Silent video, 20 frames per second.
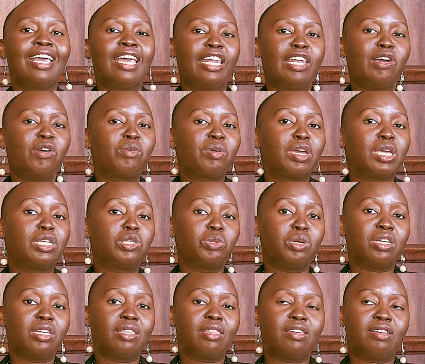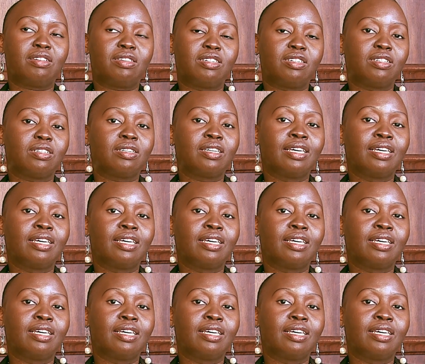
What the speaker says: Now we're in 2013,